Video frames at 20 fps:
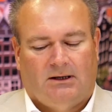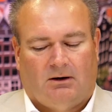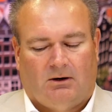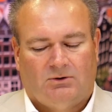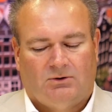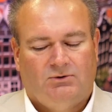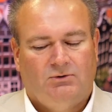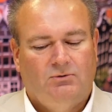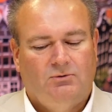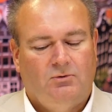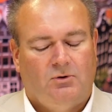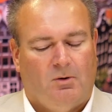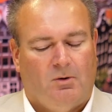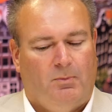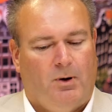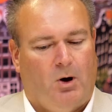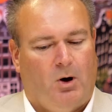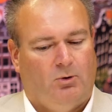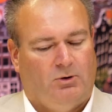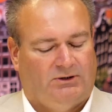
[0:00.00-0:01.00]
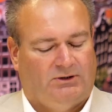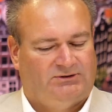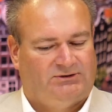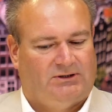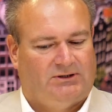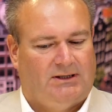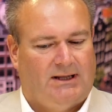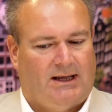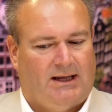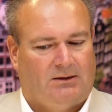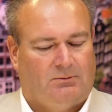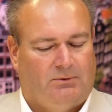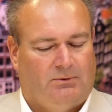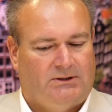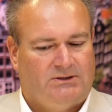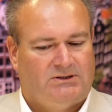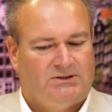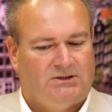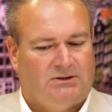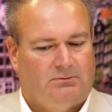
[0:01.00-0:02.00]
are two components to that,
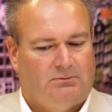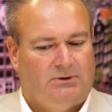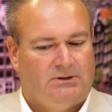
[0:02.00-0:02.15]
which